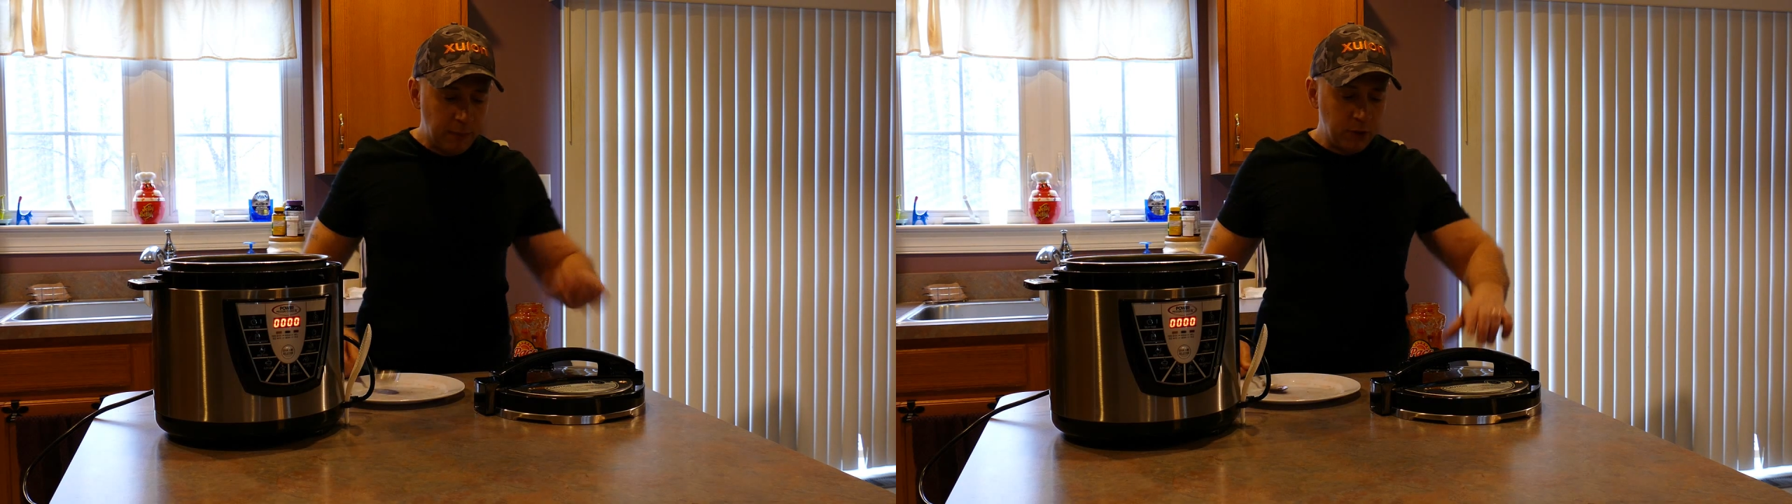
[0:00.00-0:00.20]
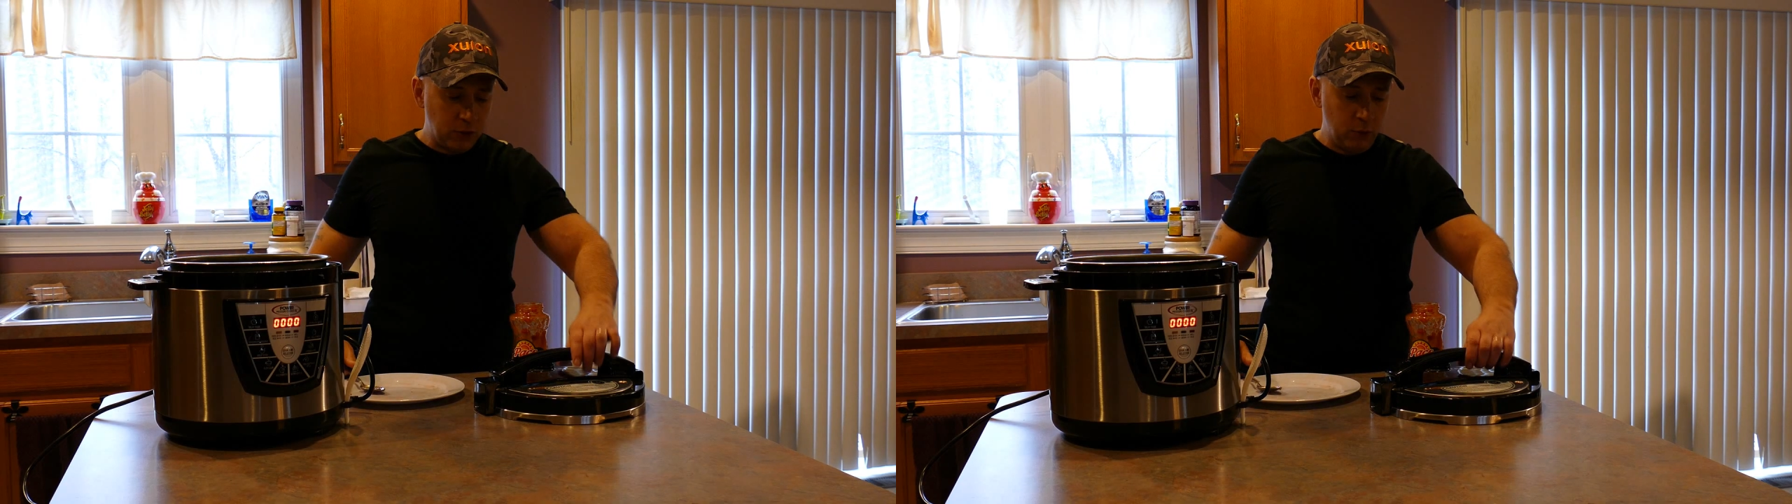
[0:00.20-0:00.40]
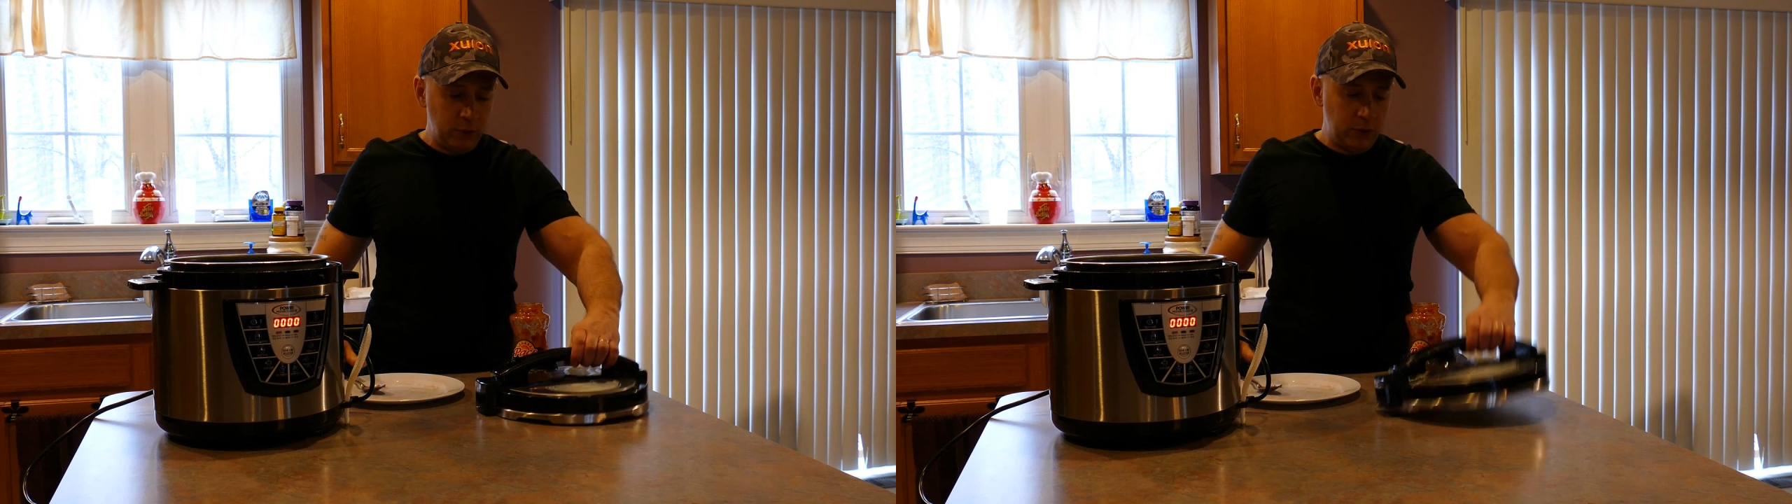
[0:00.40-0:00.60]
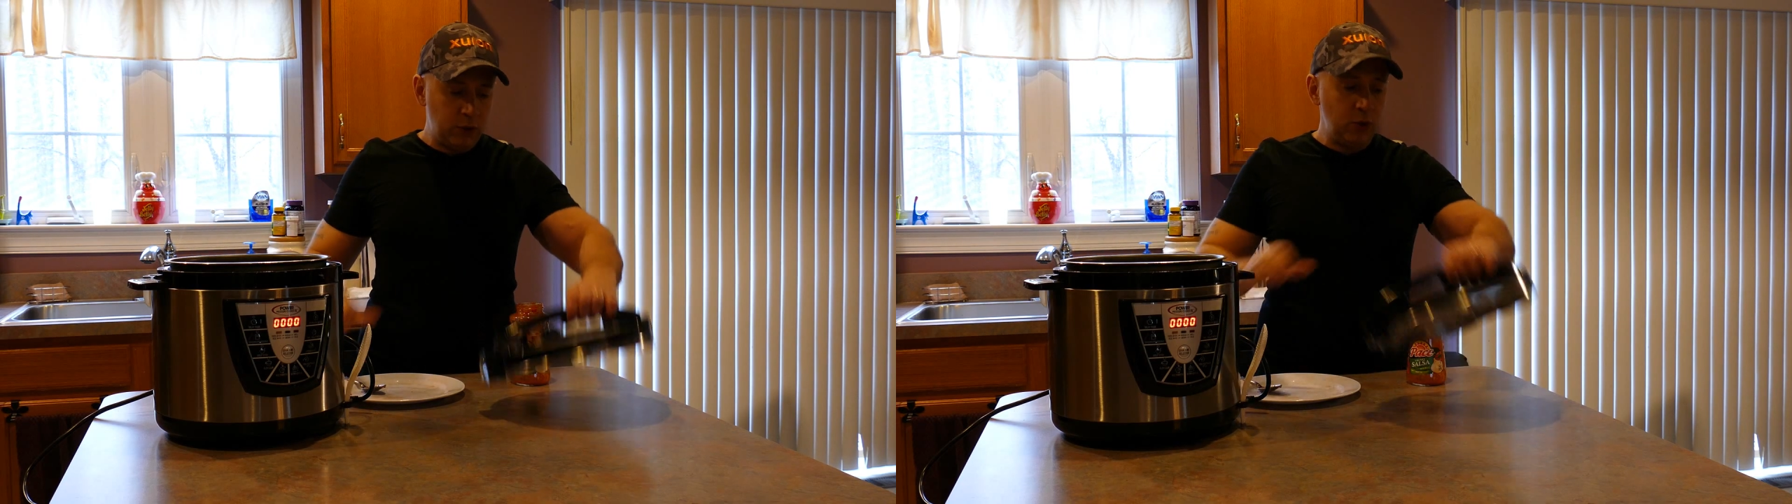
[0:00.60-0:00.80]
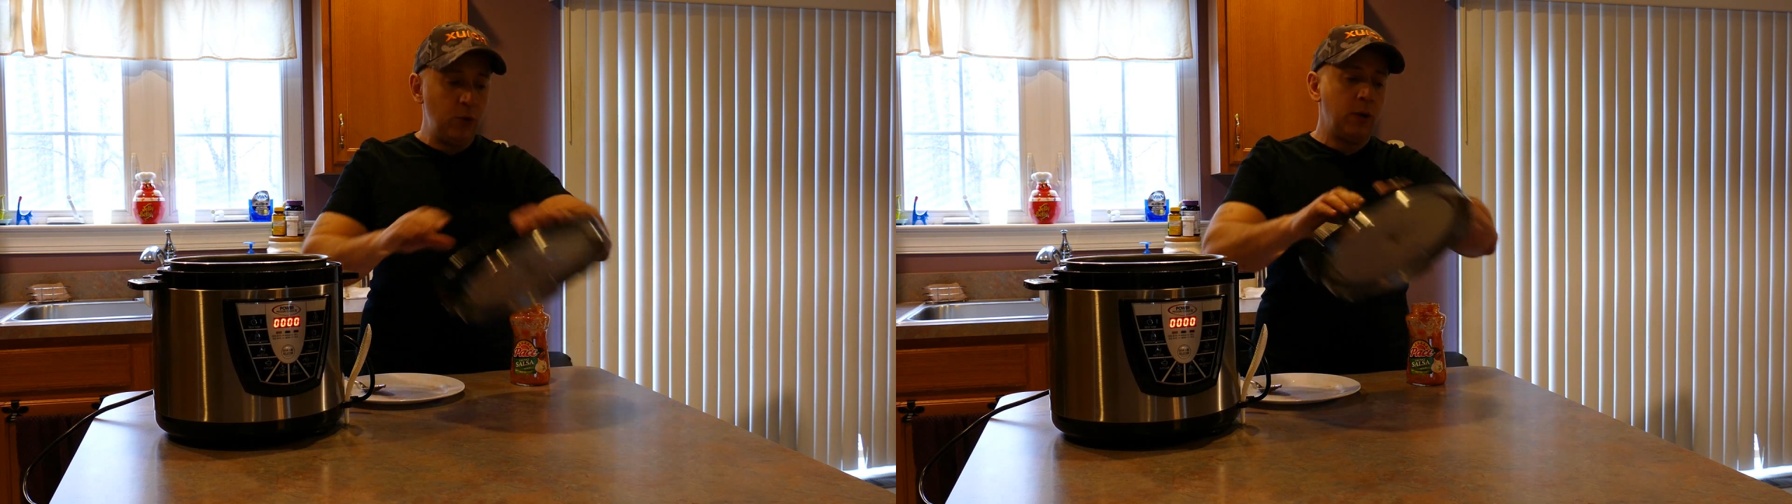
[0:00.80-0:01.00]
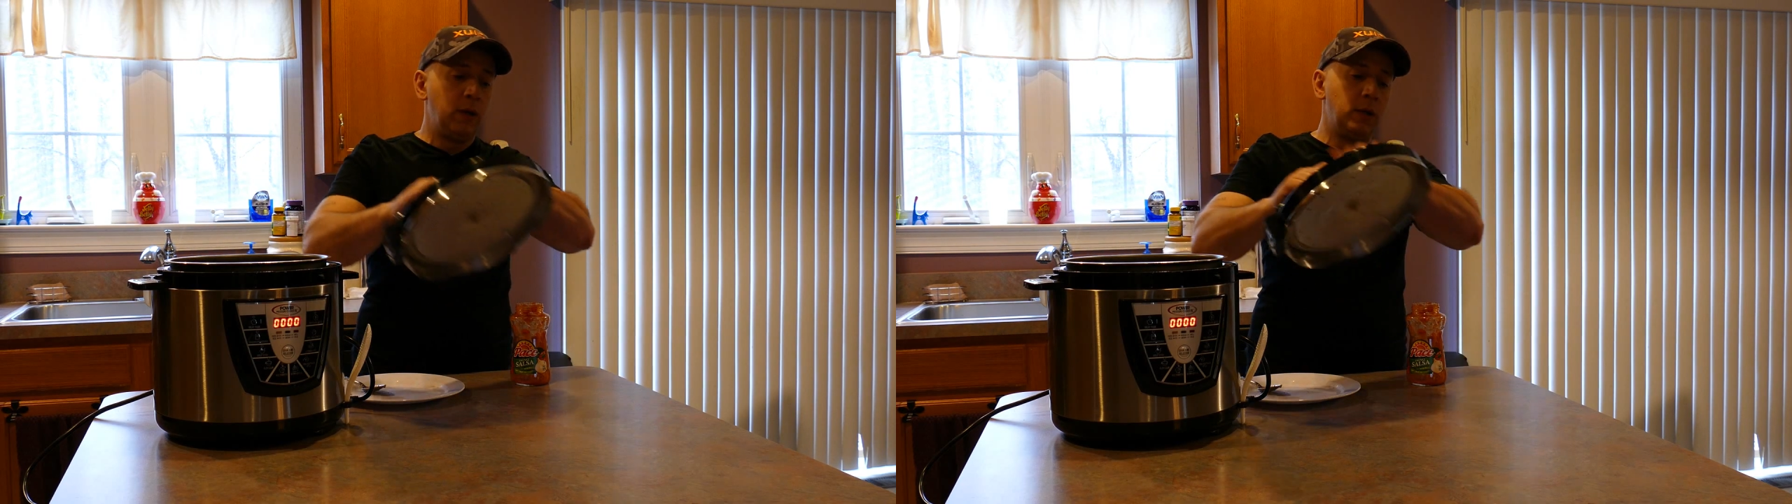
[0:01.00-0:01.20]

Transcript: I'm just going to